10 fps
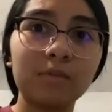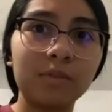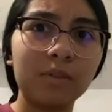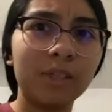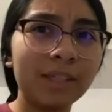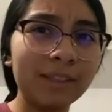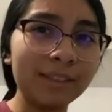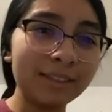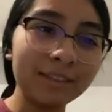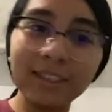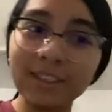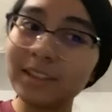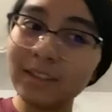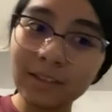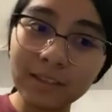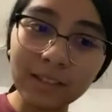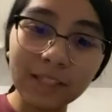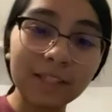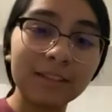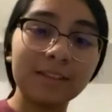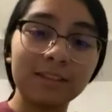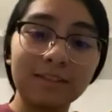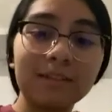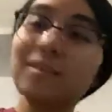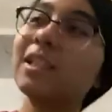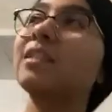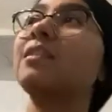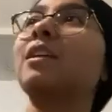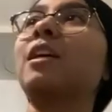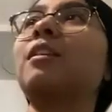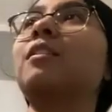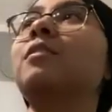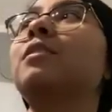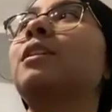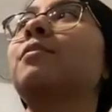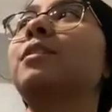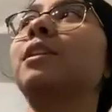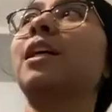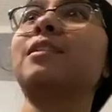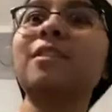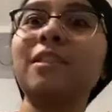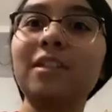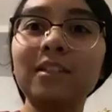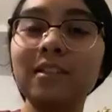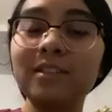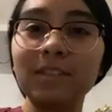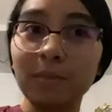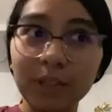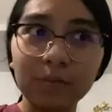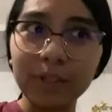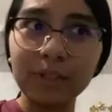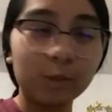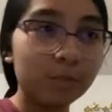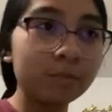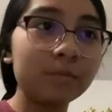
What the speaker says: what? Like, that, is that really actually something real?